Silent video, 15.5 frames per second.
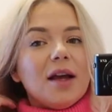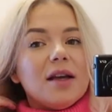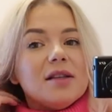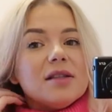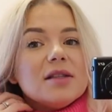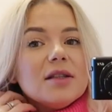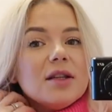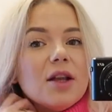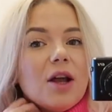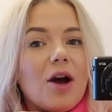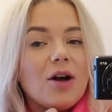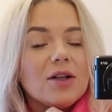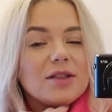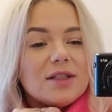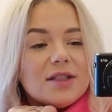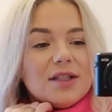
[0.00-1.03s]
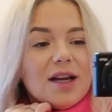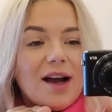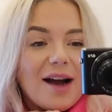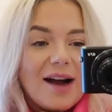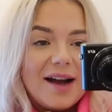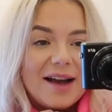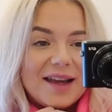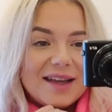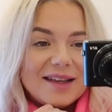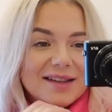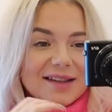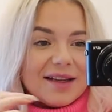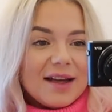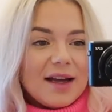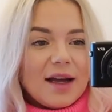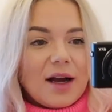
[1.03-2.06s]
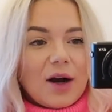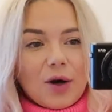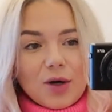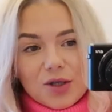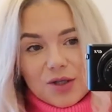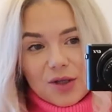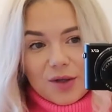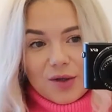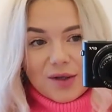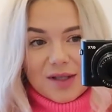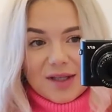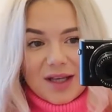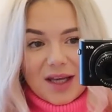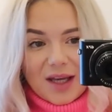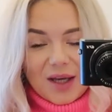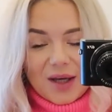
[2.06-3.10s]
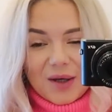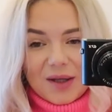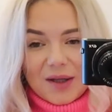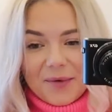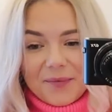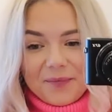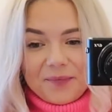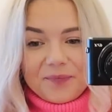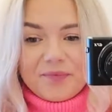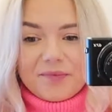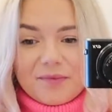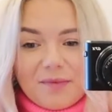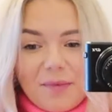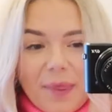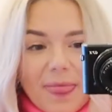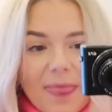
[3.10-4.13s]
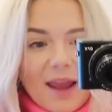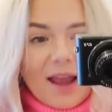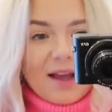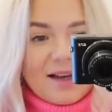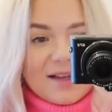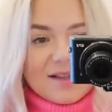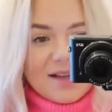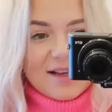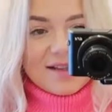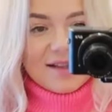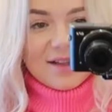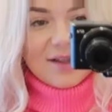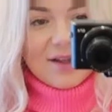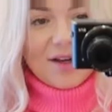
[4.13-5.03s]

is not tight also looks cute it's nice and